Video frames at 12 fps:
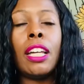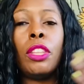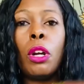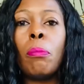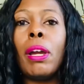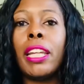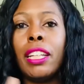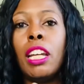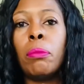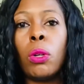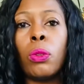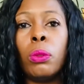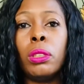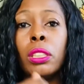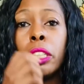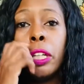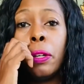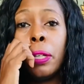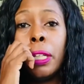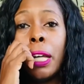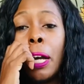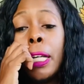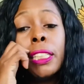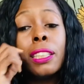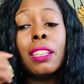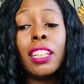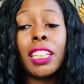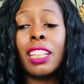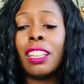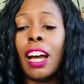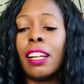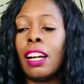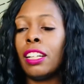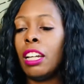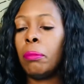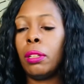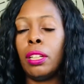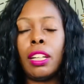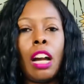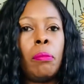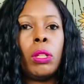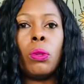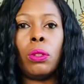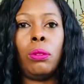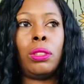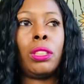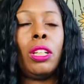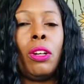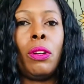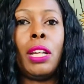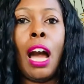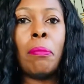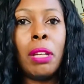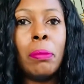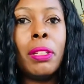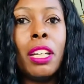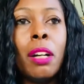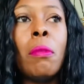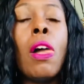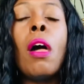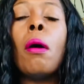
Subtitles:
And they're making him go through security. Now, he's looking like, I can't believe they got me going through security. I'm Eminem.